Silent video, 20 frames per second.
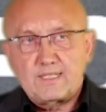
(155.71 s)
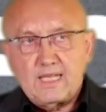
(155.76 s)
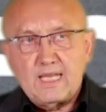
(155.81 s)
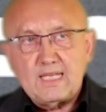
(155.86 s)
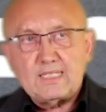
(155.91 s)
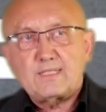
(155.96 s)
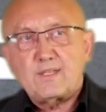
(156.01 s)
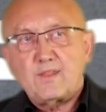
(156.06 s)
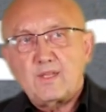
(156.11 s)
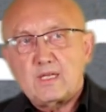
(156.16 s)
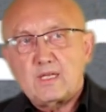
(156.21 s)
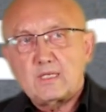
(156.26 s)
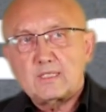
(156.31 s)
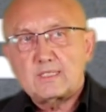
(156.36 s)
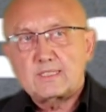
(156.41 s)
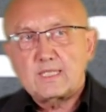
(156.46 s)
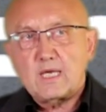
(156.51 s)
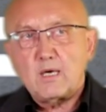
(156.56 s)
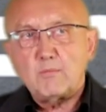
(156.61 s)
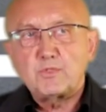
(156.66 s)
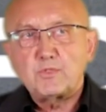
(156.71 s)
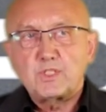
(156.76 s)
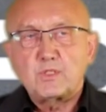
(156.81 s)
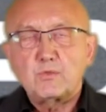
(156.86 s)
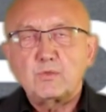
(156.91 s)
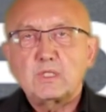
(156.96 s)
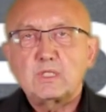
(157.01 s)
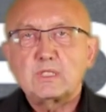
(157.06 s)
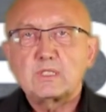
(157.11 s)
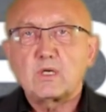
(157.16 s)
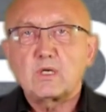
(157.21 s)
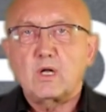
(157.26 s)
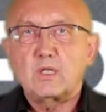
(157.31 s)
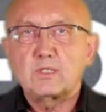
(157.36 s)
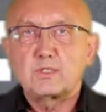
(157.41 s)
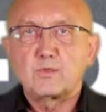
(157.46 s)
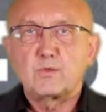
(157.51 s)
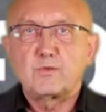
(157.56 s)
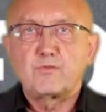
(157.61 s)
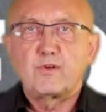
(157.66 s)
Yes, there are some students
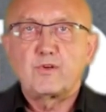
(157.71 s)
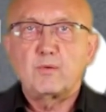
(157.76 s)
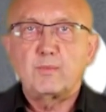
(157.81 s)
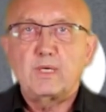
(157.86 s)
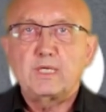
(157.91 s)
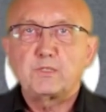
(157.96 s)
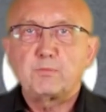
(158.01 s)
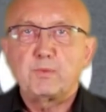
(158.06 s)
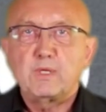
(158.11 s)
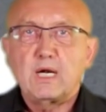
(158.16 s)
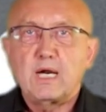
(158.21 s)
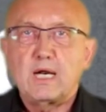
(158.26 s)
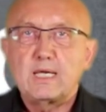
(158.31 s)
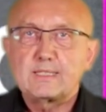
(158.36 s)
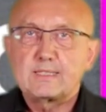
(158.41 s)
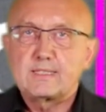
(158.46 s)
also from HPI,